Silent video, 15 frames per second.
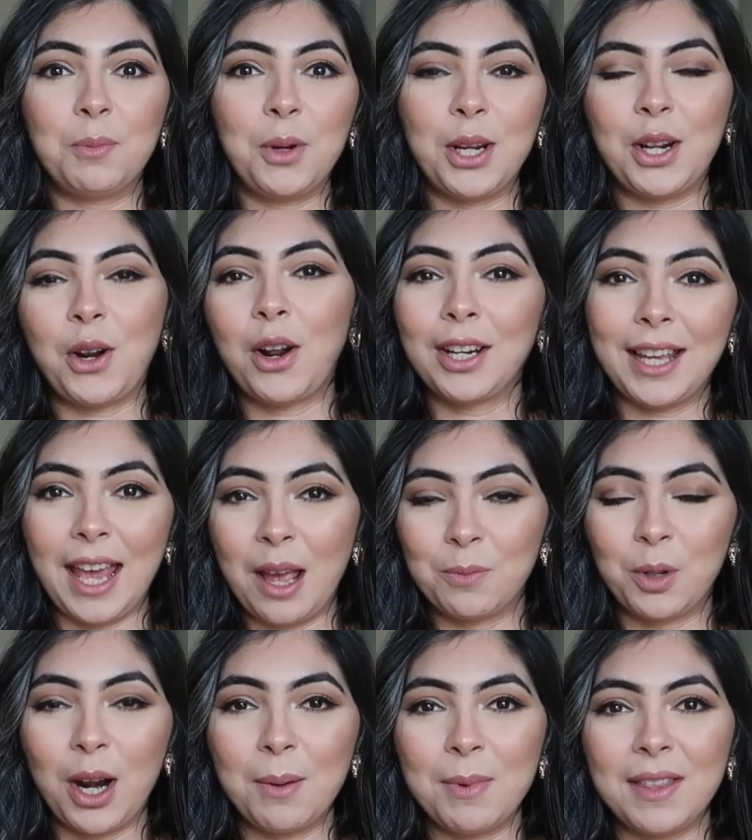put it on
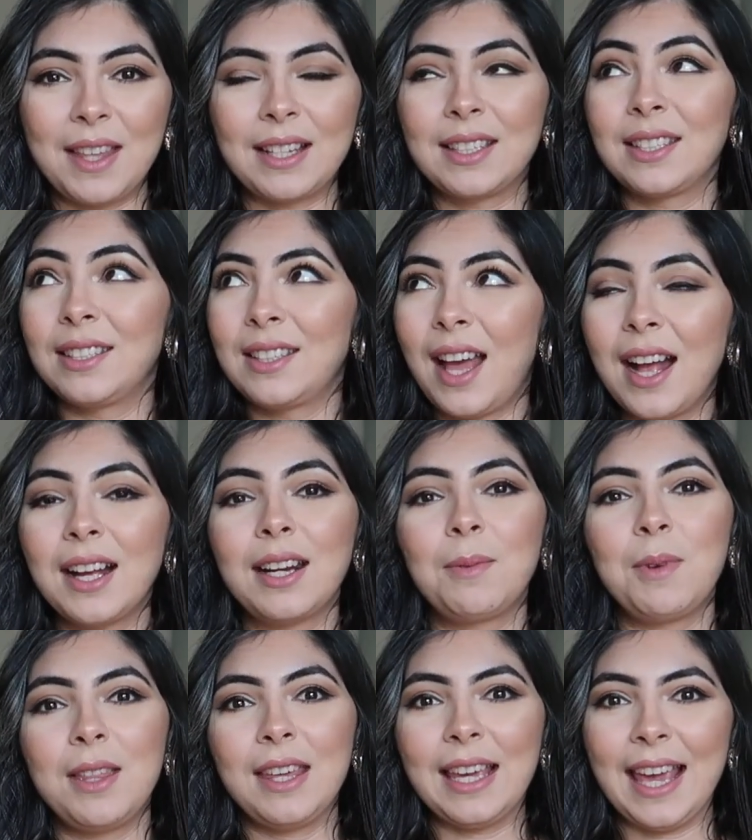camera, but that's not going
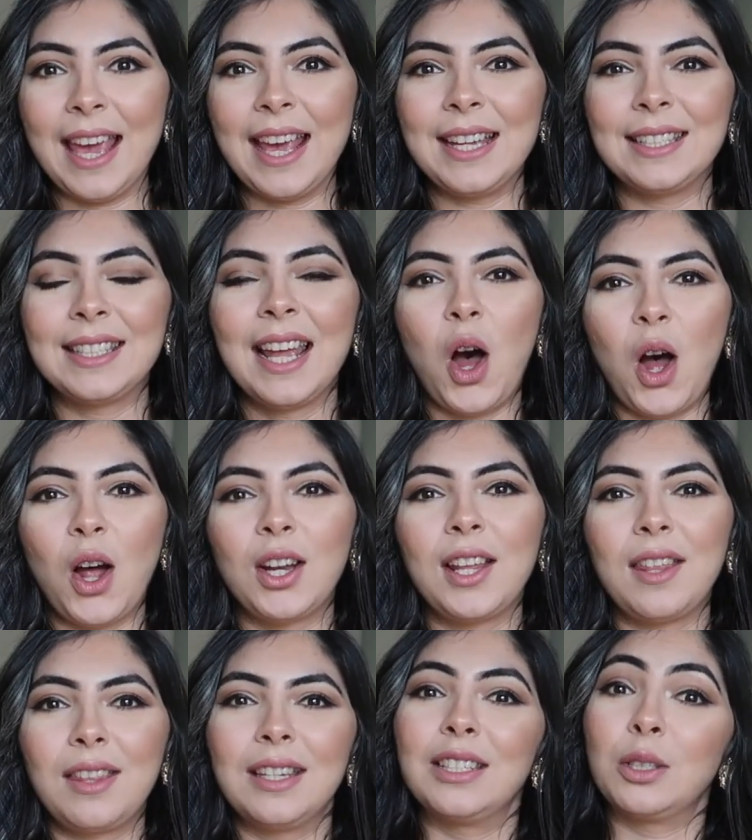to be the case
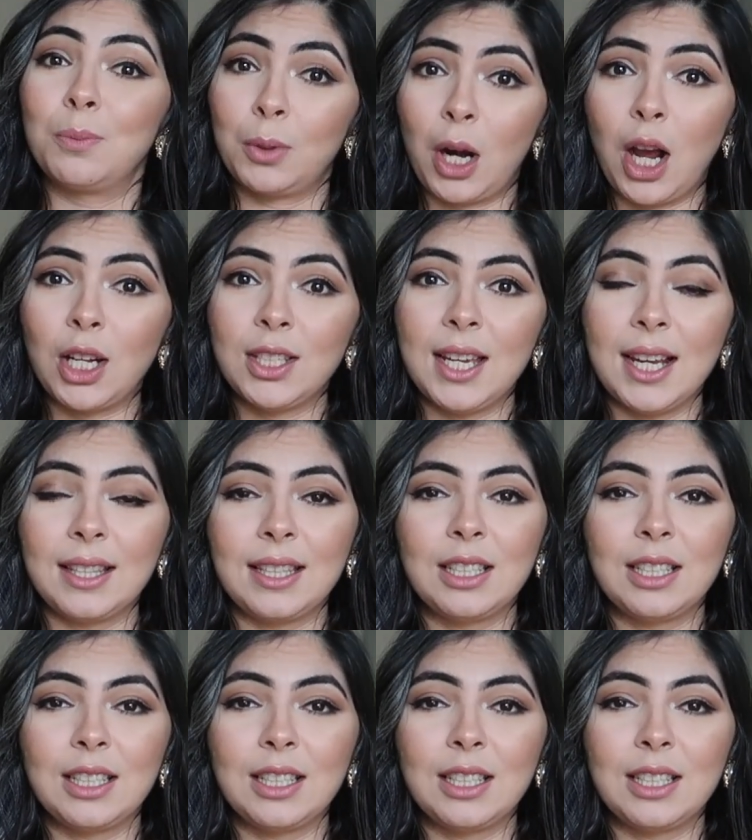on this project.